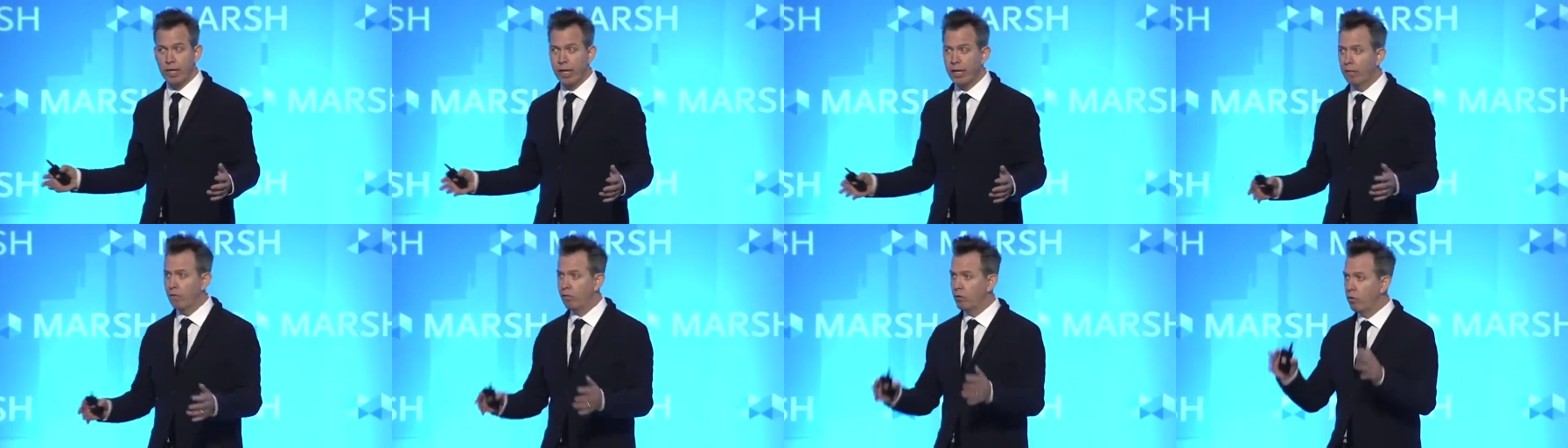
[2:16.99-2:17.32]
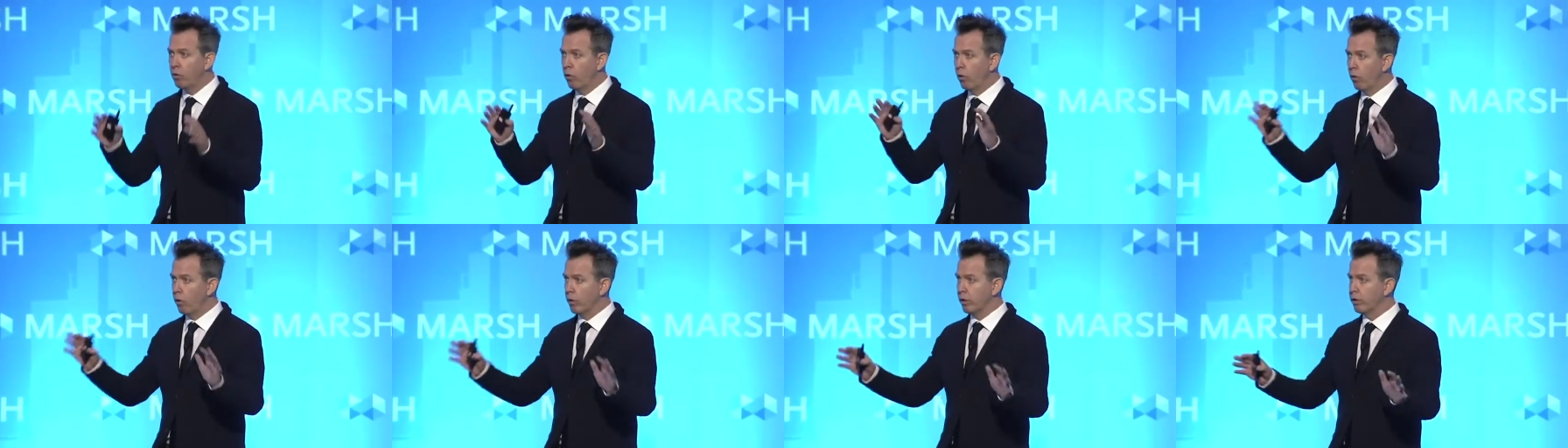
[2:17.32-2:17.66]
And of
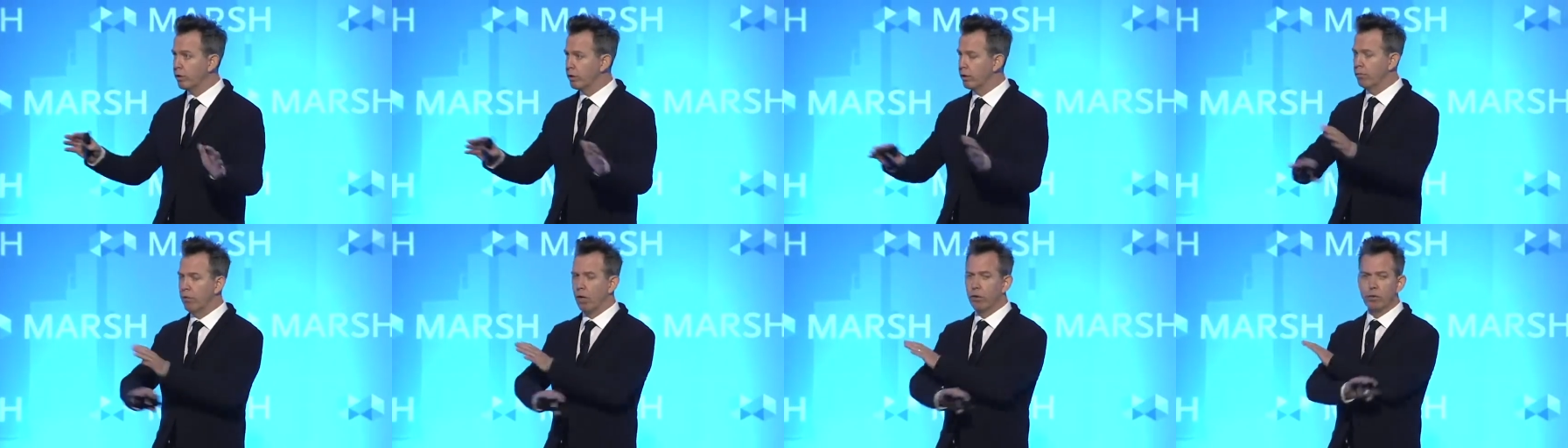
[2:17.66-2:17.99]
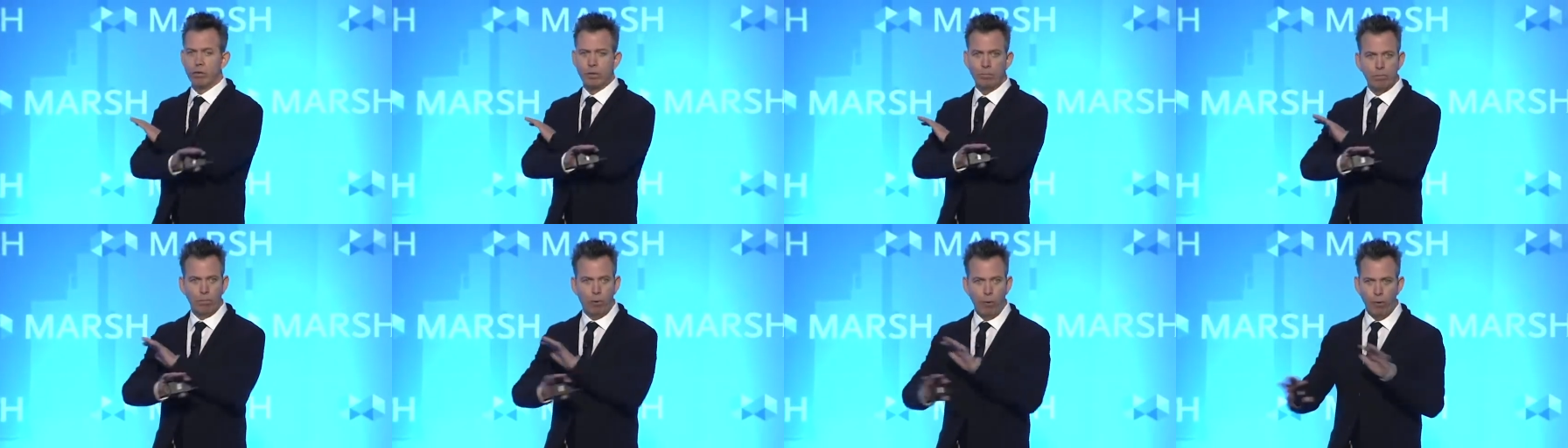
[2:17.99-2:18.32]
course, the
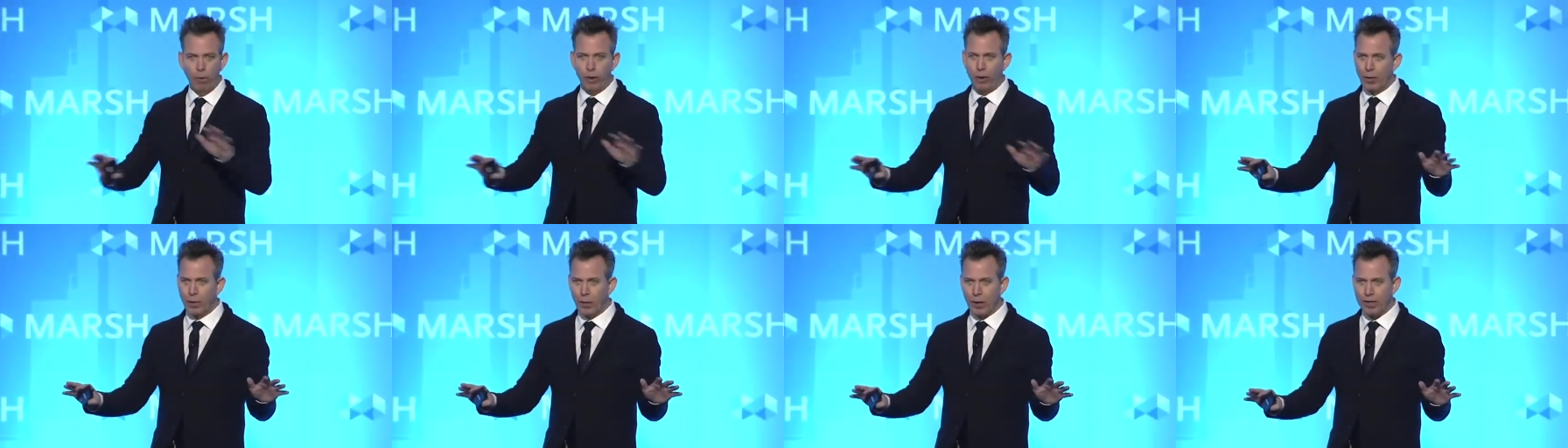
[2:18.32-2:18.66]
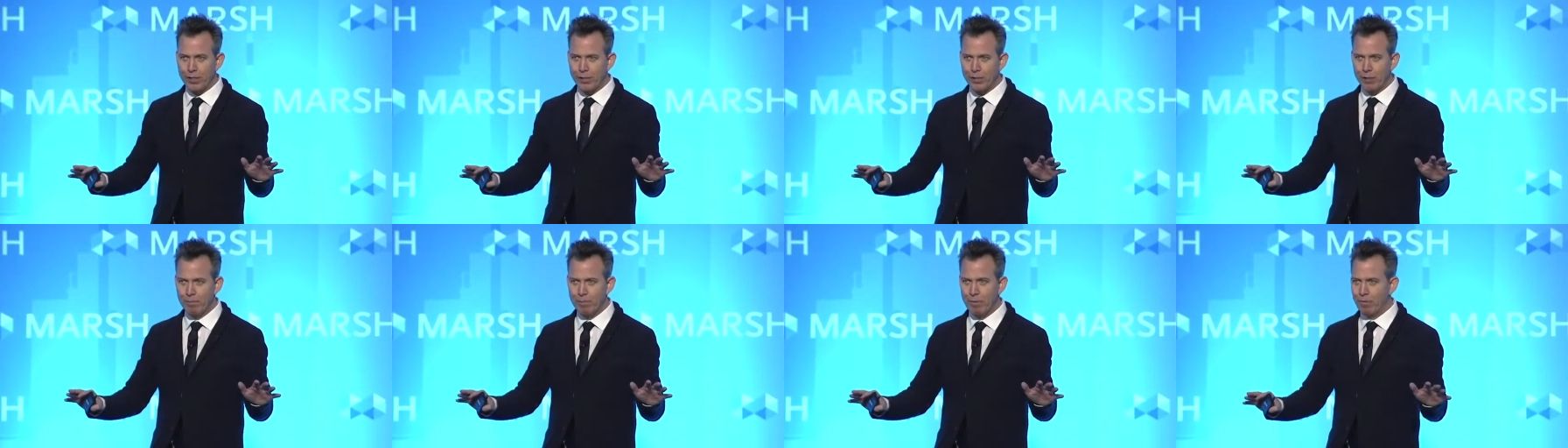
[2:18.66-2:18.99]
most important
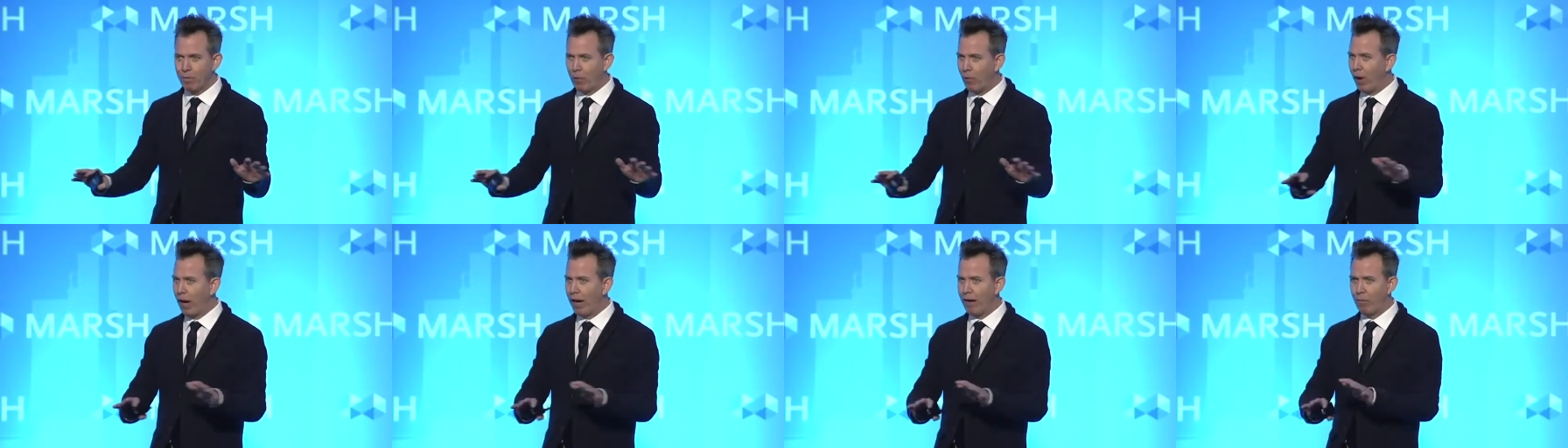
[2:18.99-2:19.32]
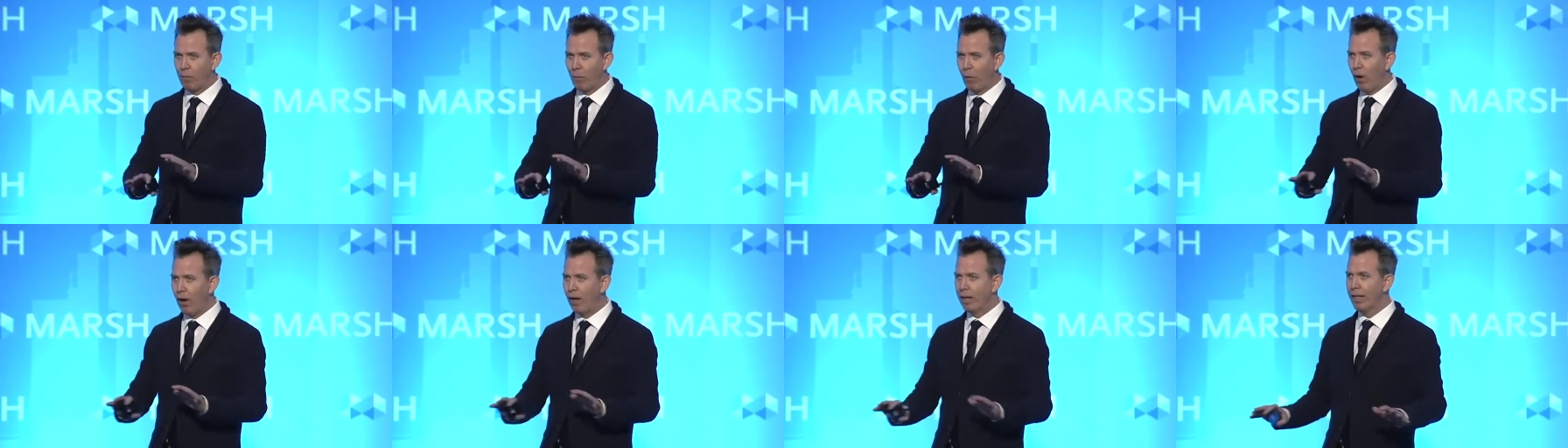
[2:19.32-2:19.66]
question before I
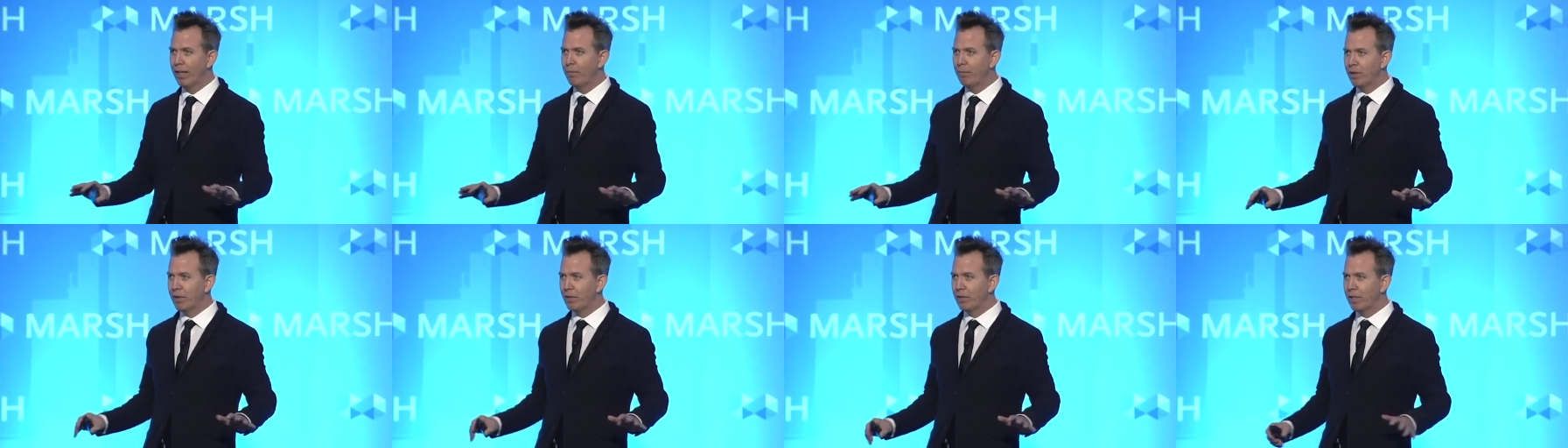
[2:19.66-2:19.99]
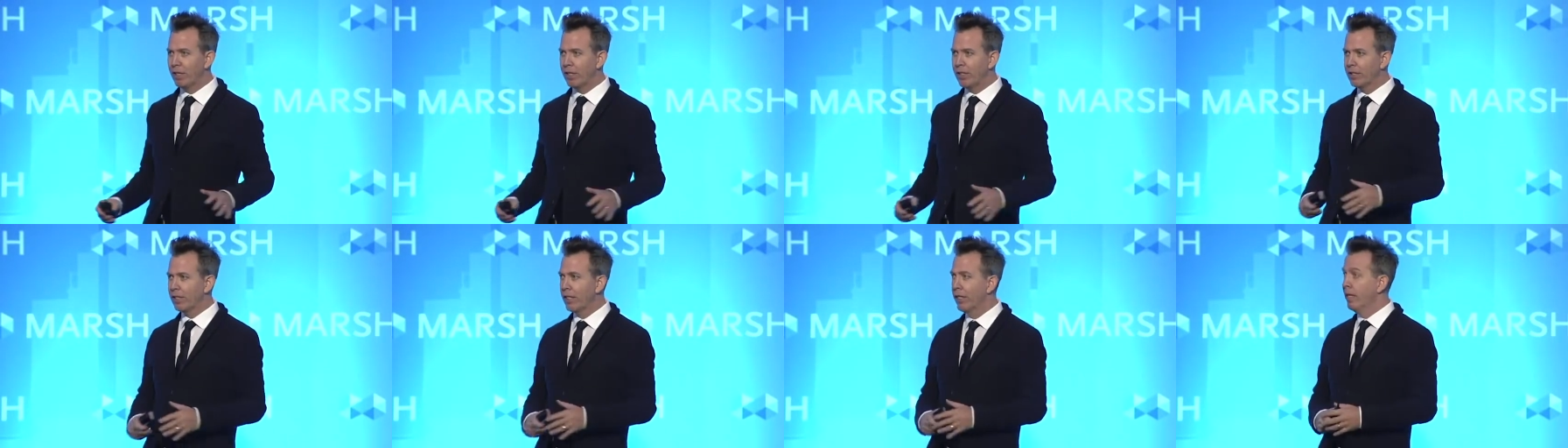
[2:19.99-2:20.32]
even walk in the
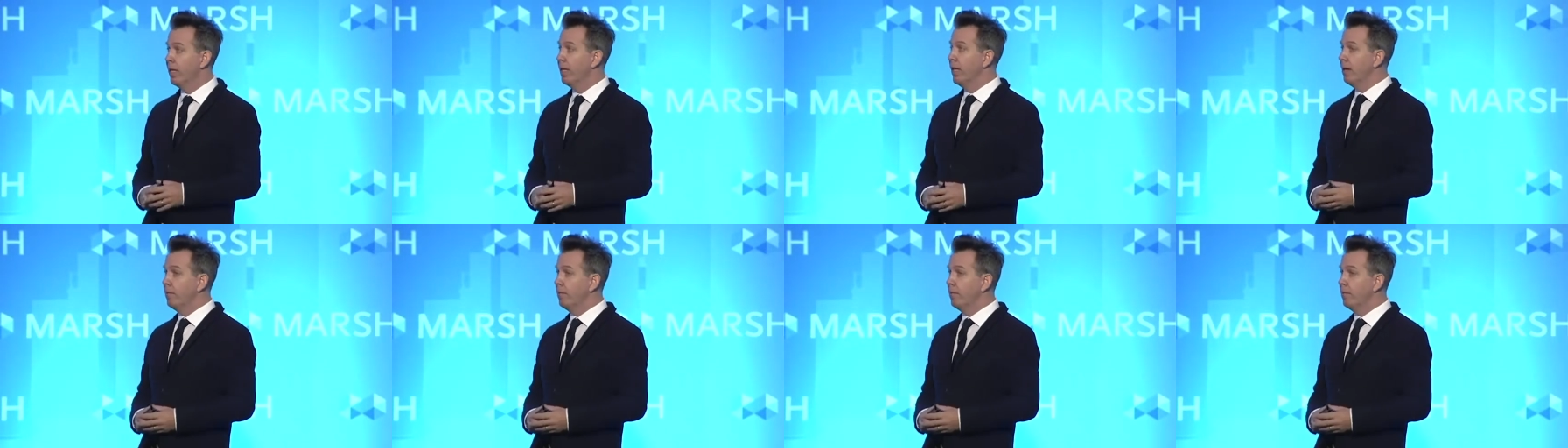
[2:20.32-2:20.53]
building is,